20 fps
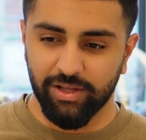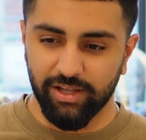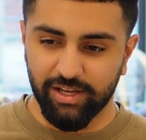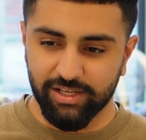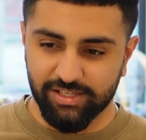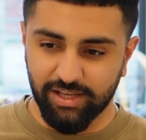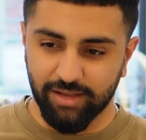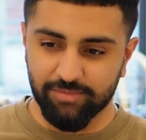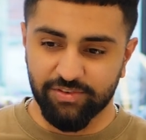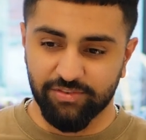
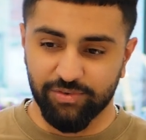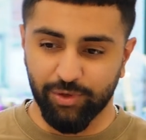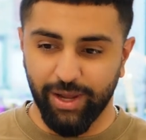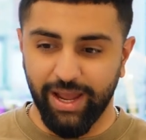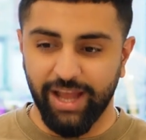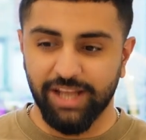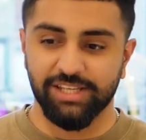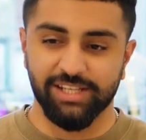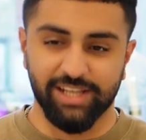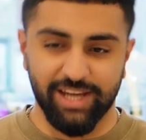in terms of
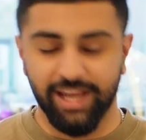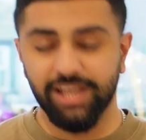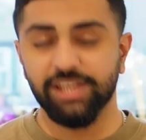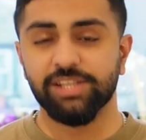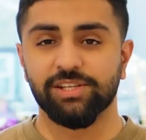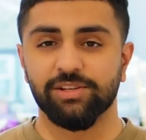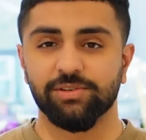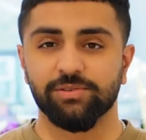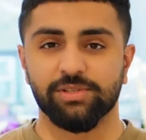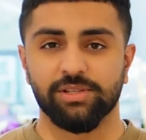your
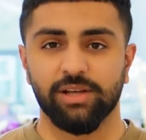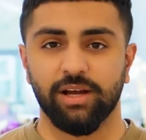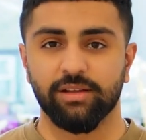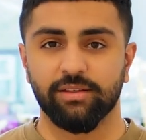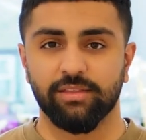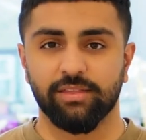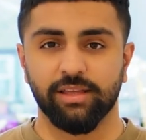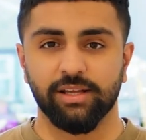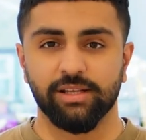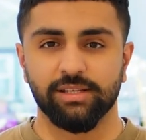educational side
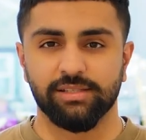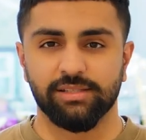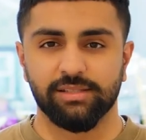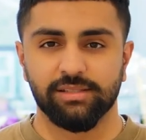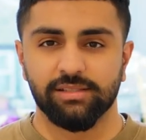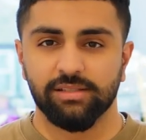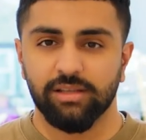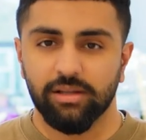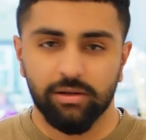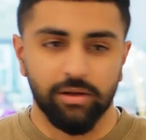of
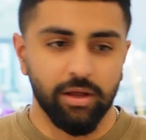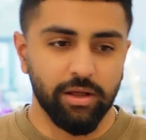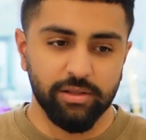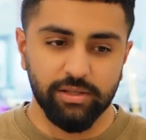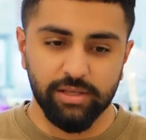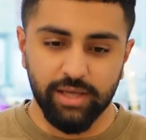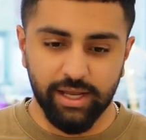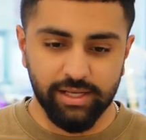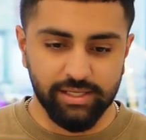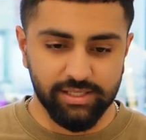things,
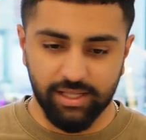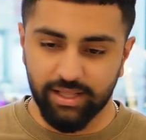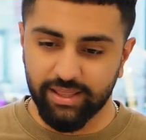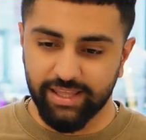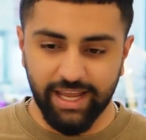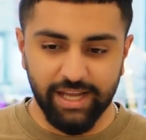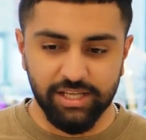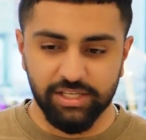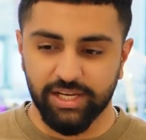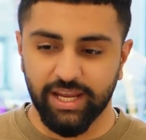
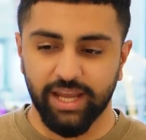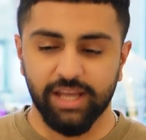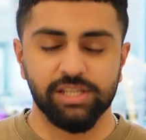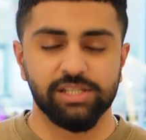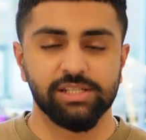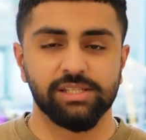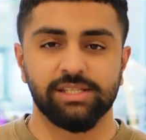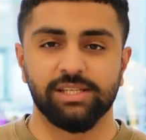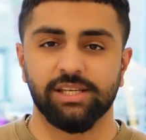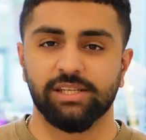the
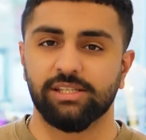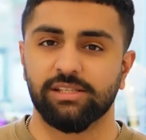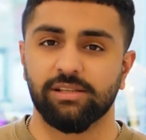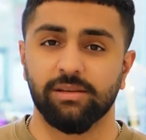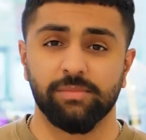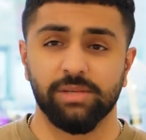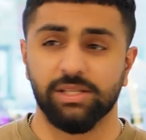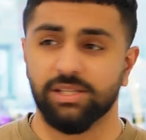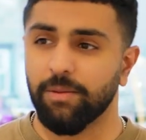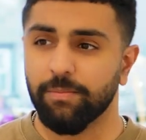education
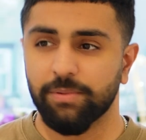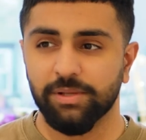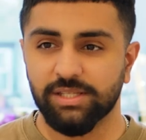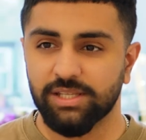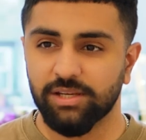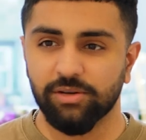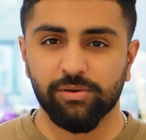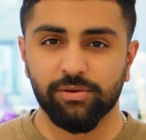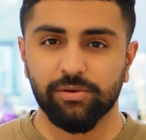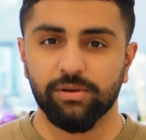system is up
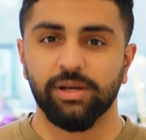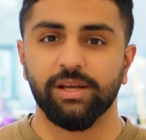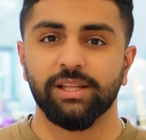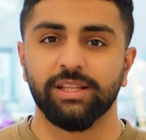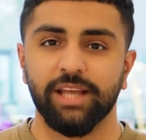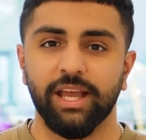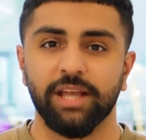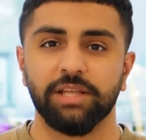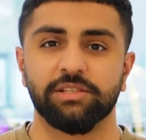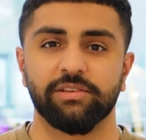until
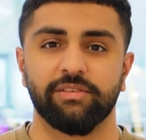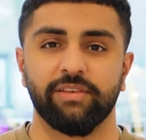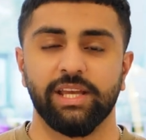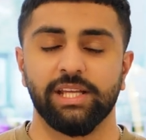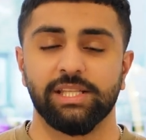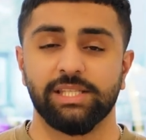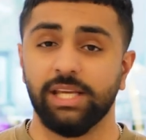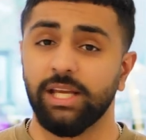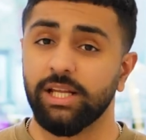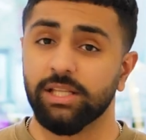the age of
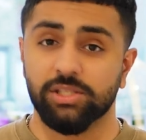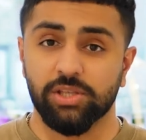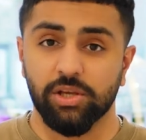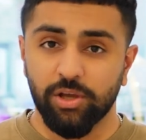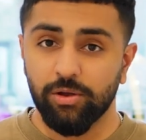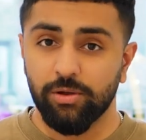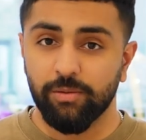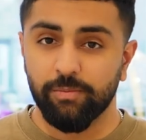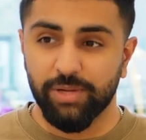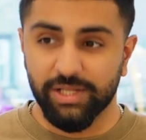18.
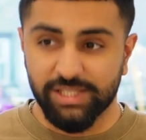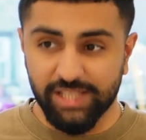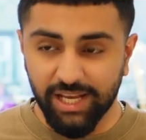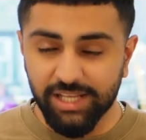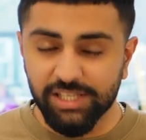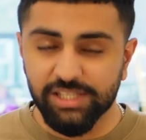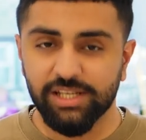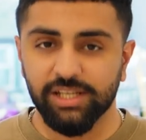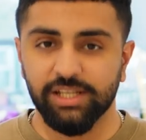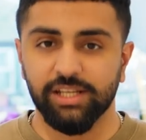So
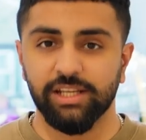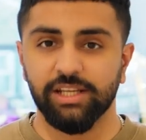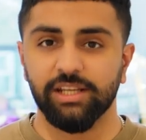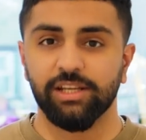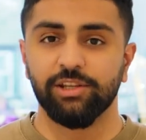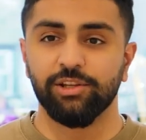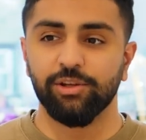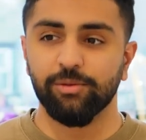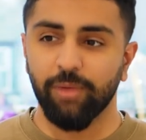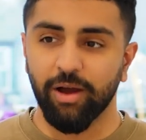
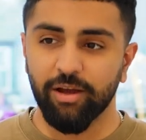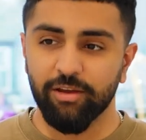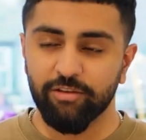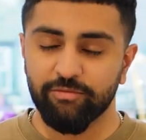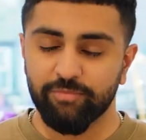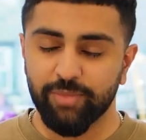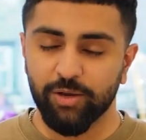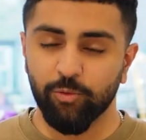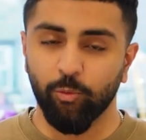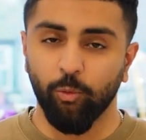potentially, you might
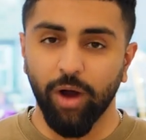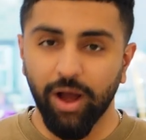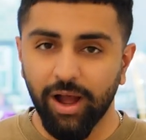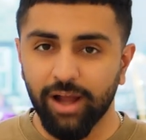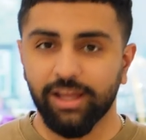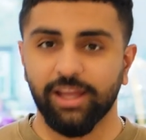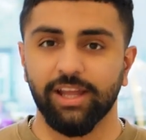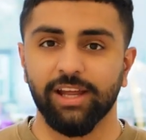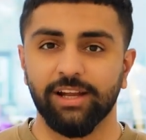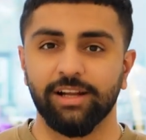have been
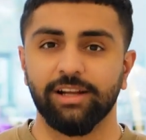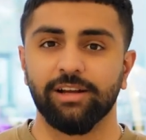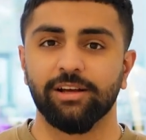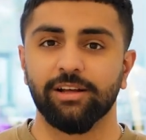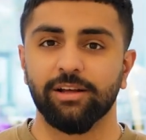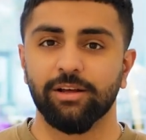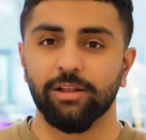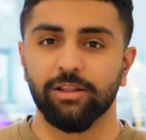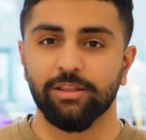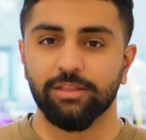working
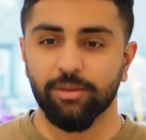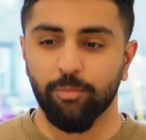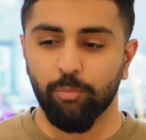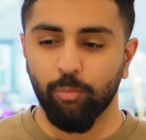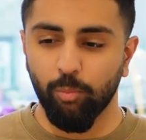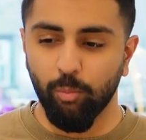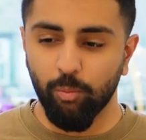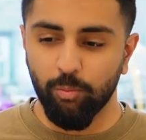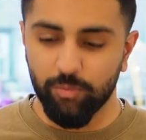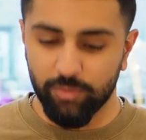
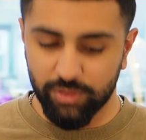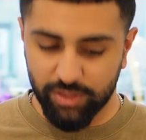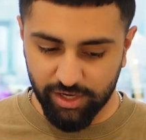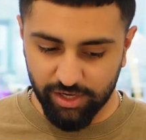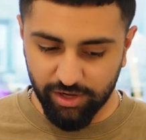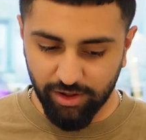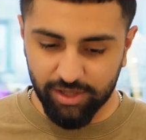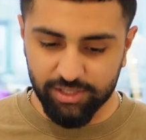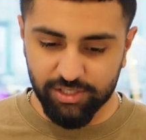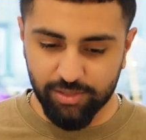the
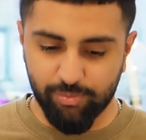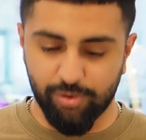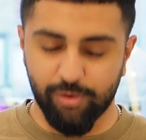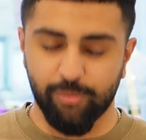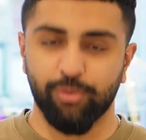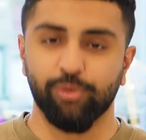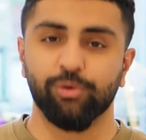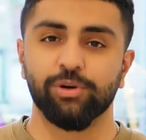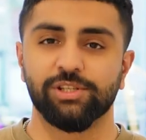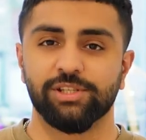larger
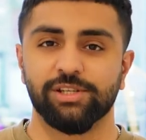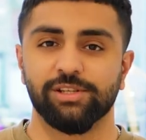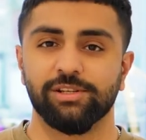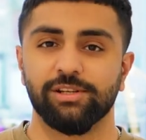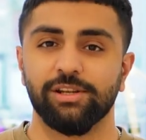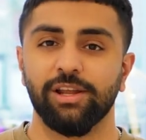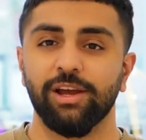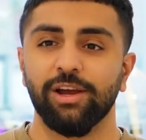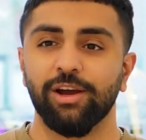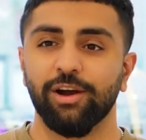
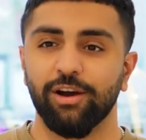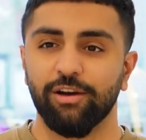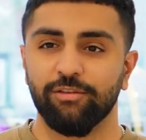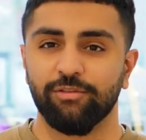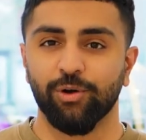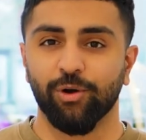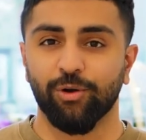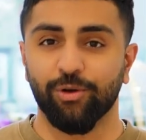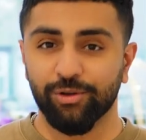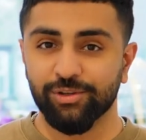proportion of
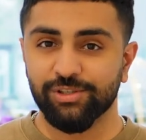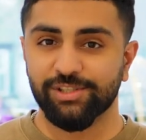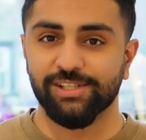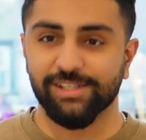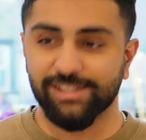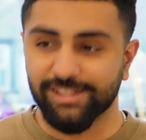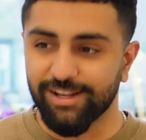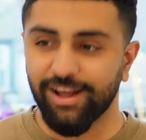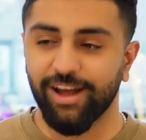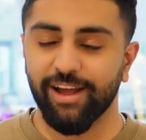your
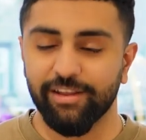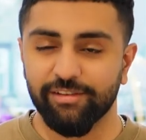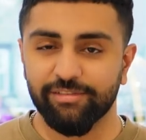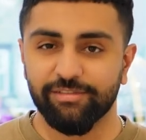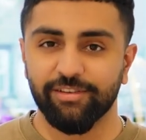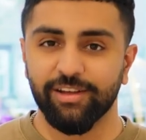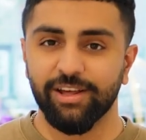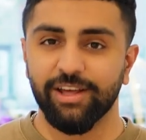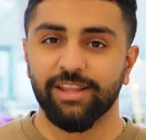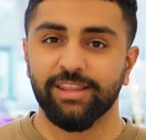conscious
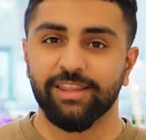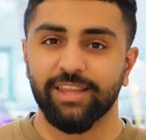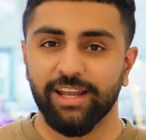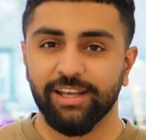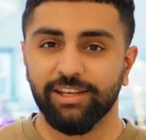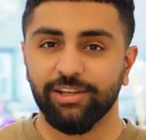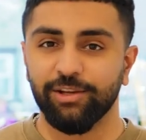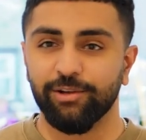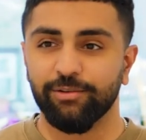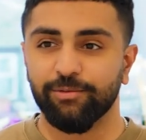life
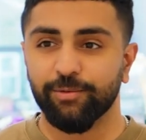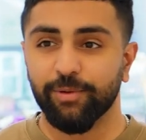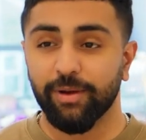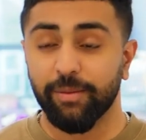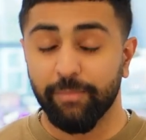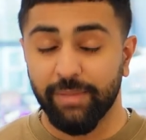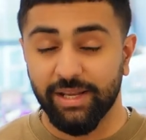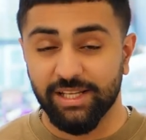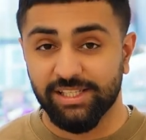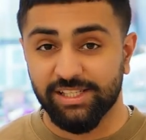than
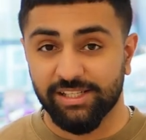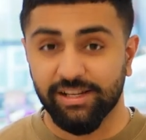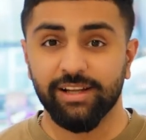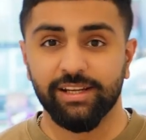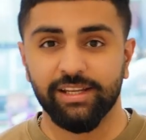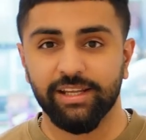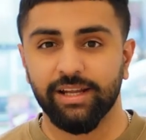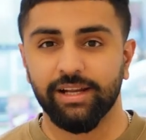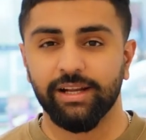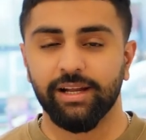you've been
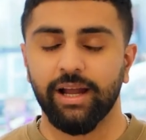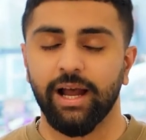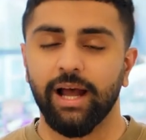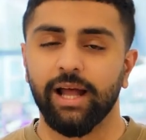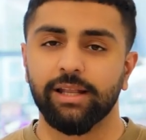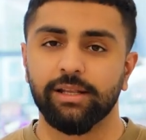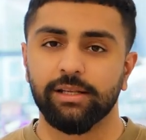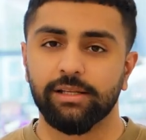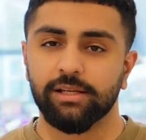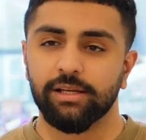studying,
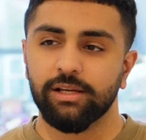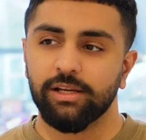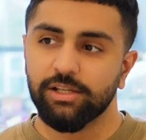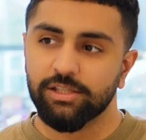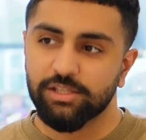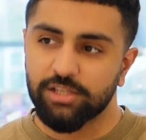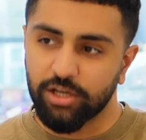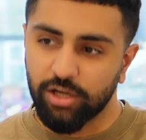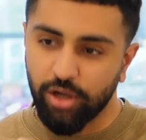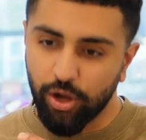and
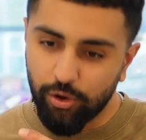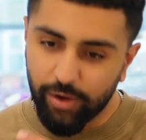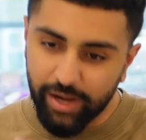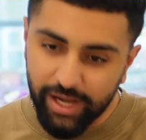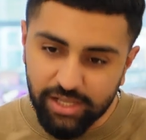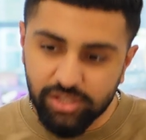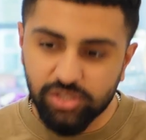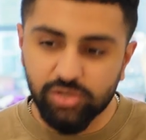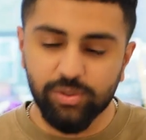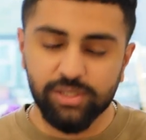to go
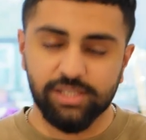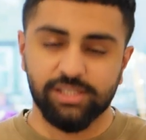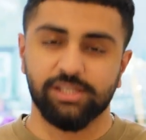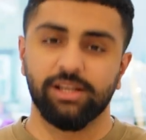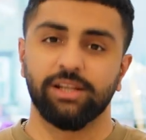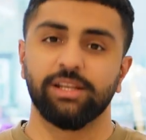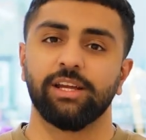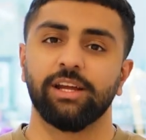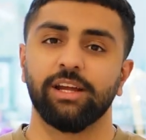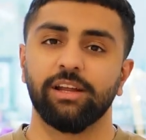into a
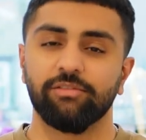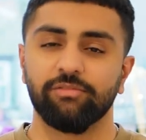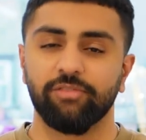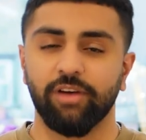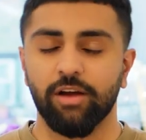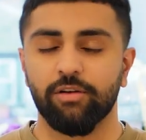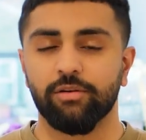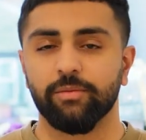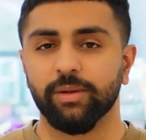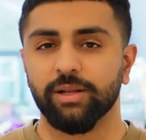studying
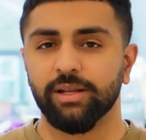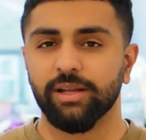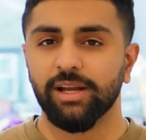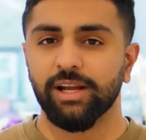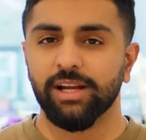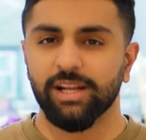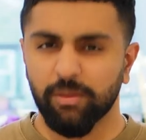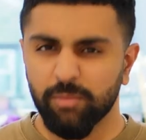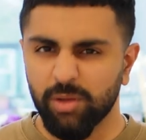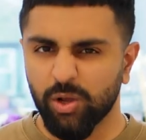environment
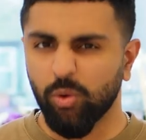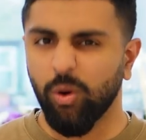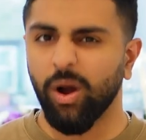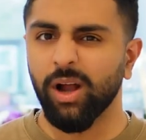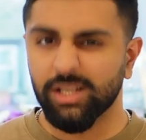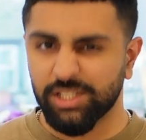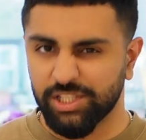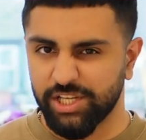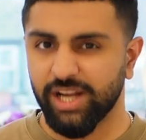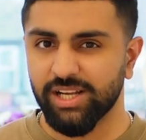can be
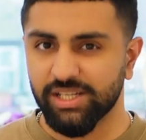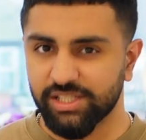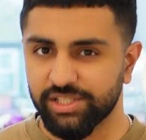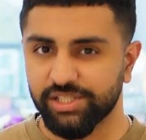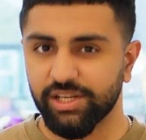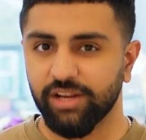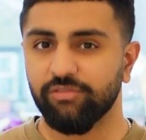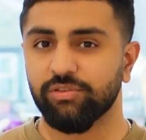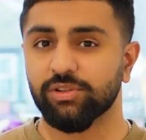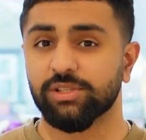quite
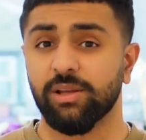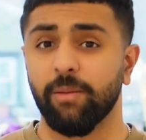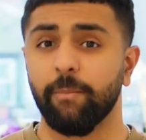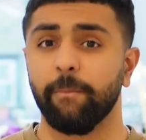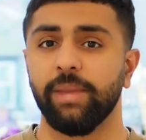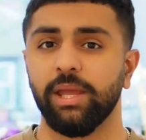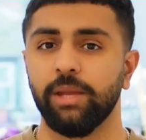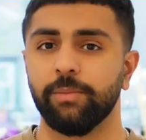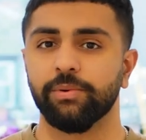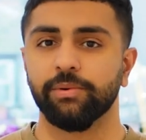challenging for some
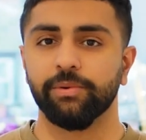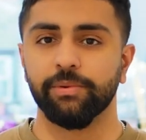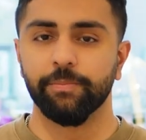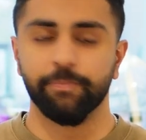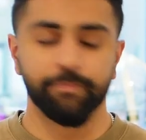people.